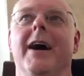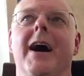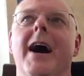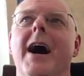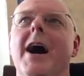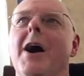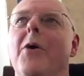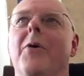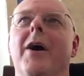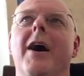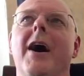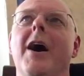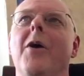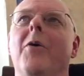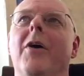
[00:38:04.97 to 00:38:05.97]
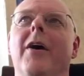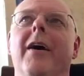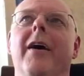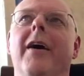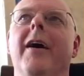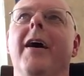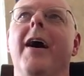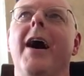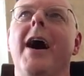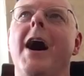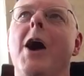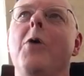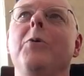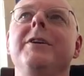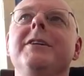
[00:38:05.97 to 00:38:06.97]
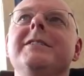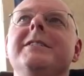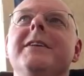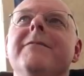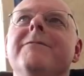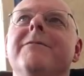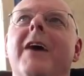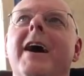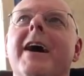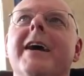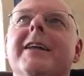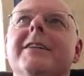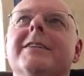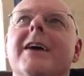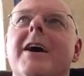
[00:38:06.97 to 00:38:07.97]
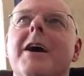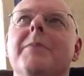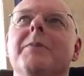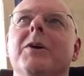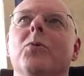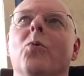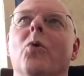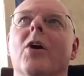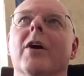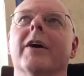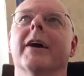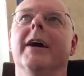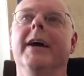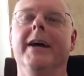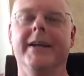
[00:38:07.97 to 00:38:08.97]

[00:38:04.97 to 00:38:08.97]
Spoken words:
How does divine timing work?